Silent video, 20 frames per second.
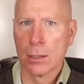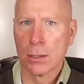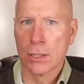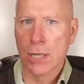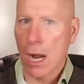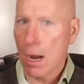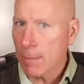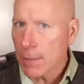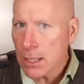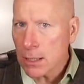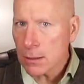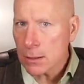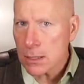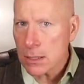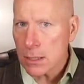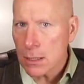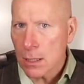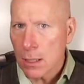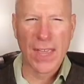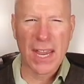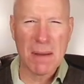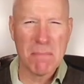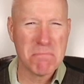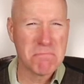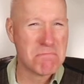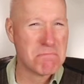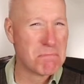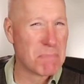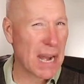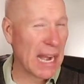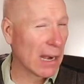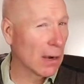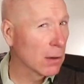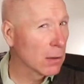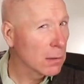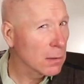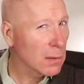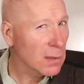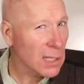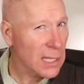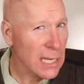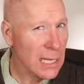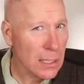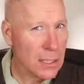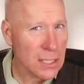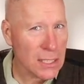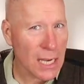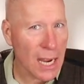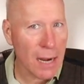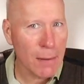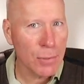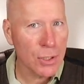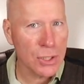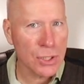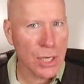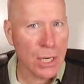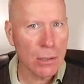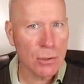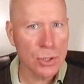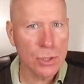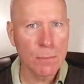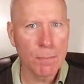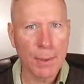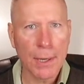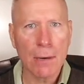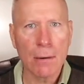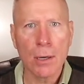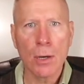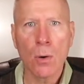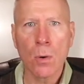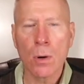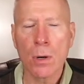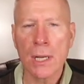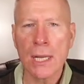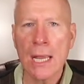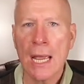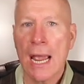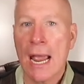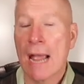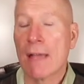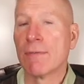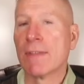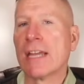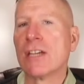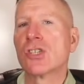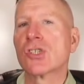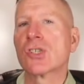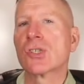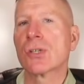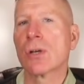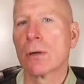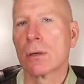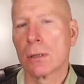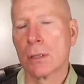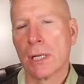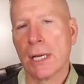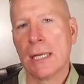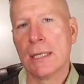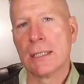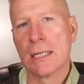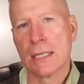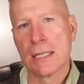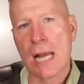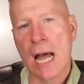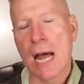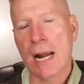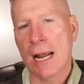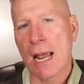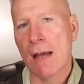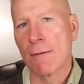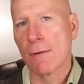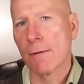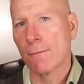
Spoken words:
dominance. They barely established air superiority, and they certainly did not have